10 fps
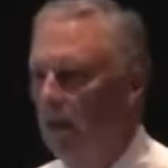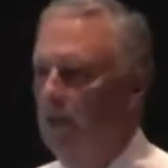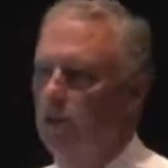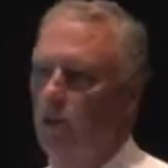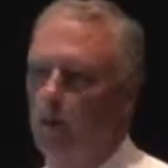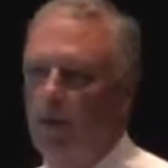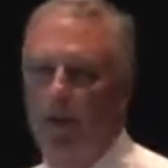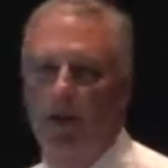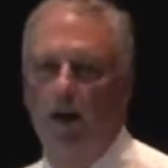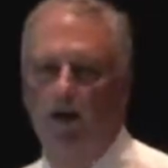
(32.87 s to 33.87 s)
That's going to
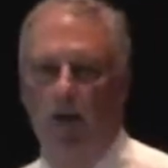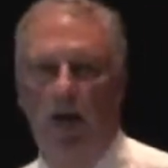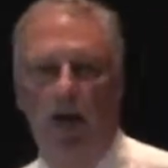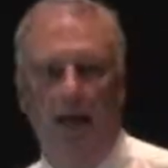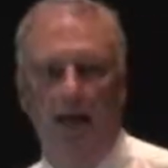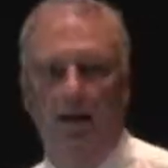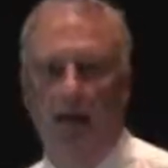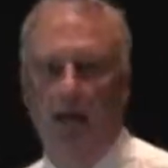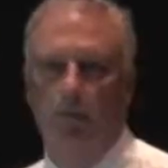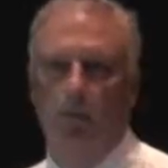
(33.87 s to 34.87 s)
be an underlying
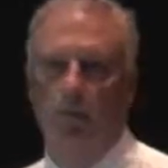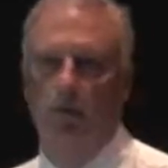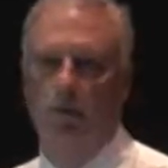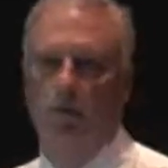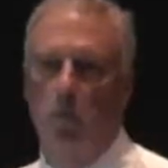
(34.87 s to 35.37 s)
theme this